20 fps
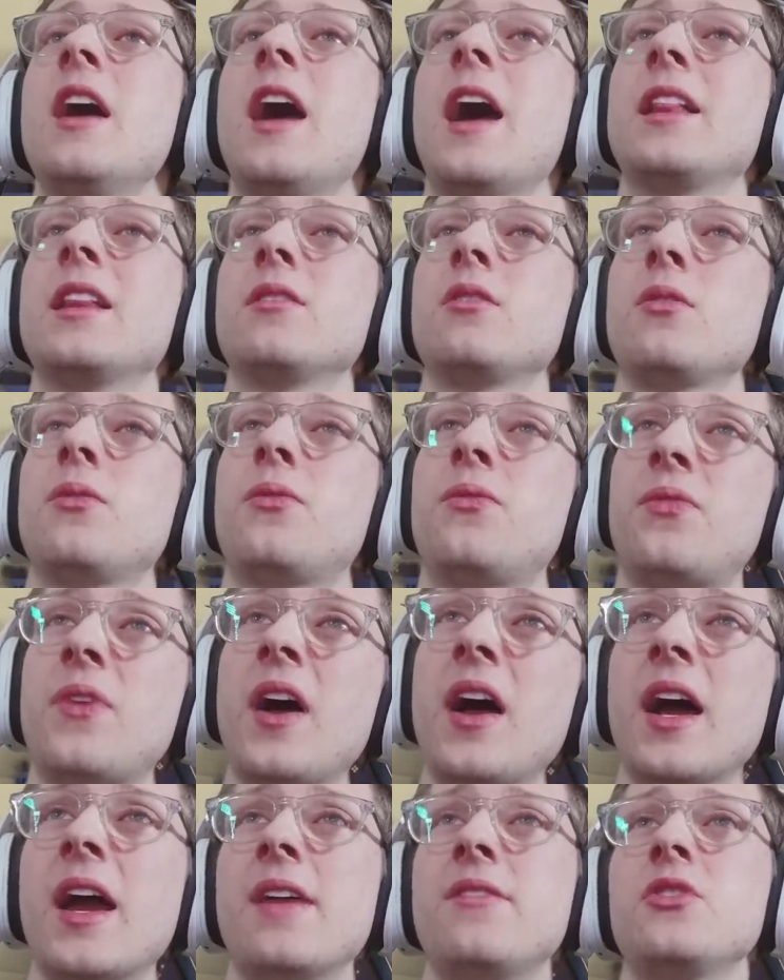At level
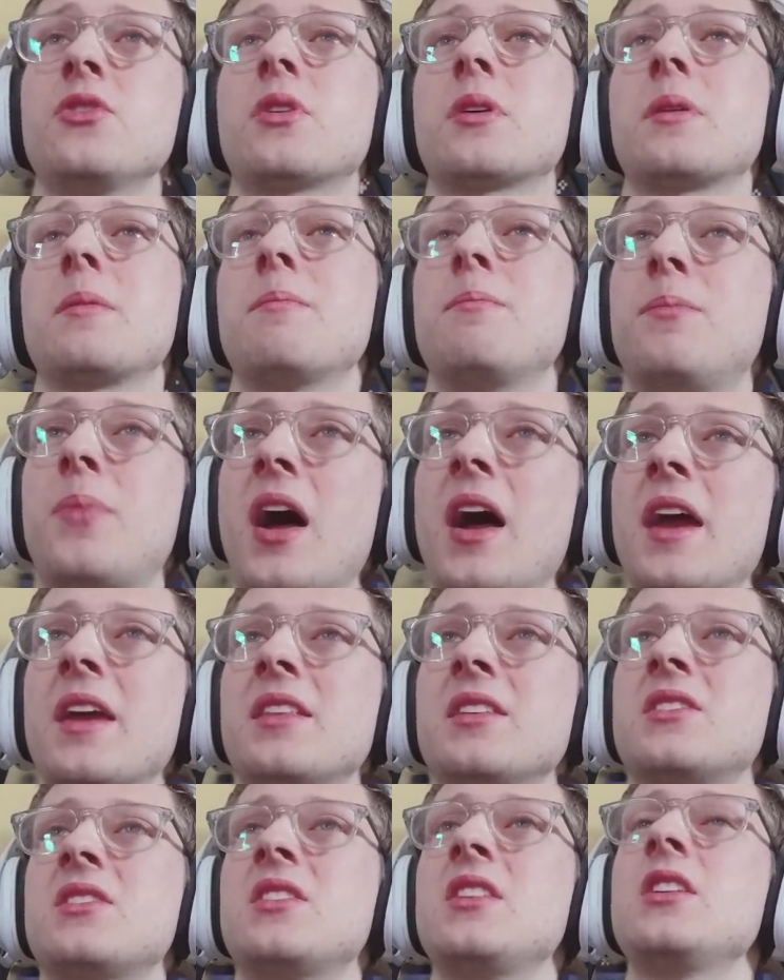5, you can
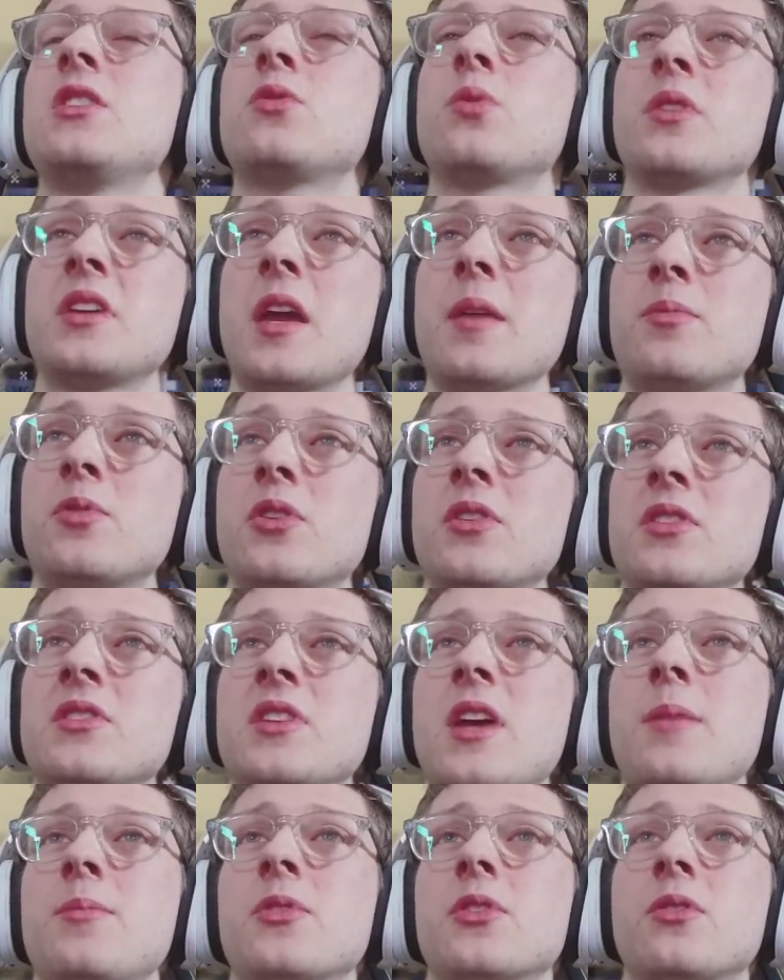buy the T28
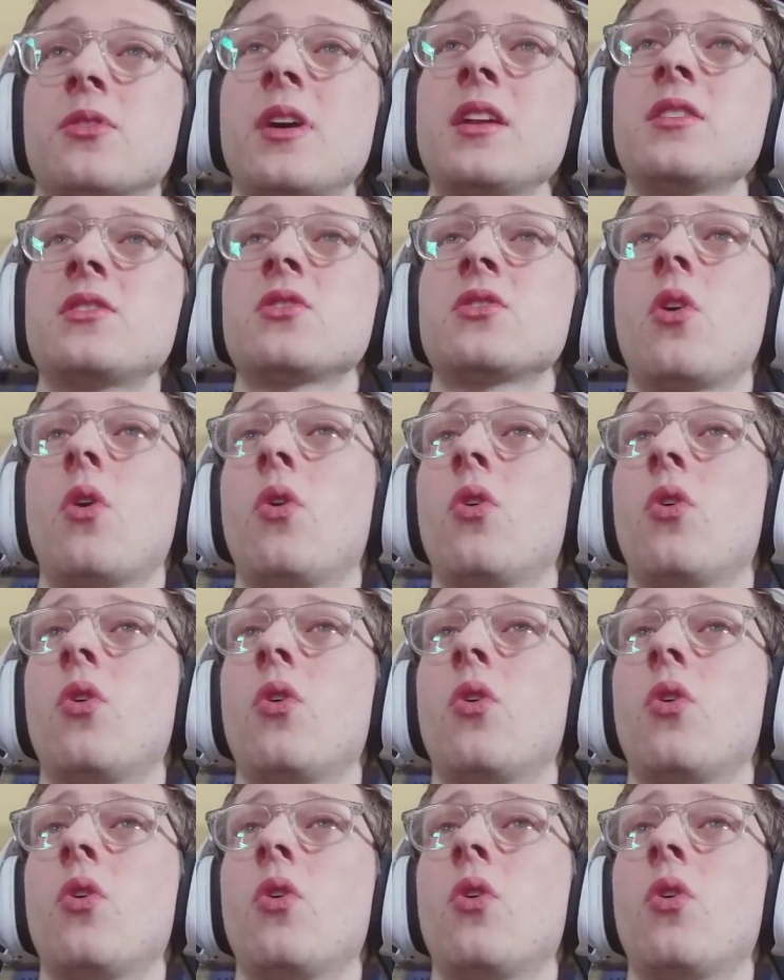prototype with credits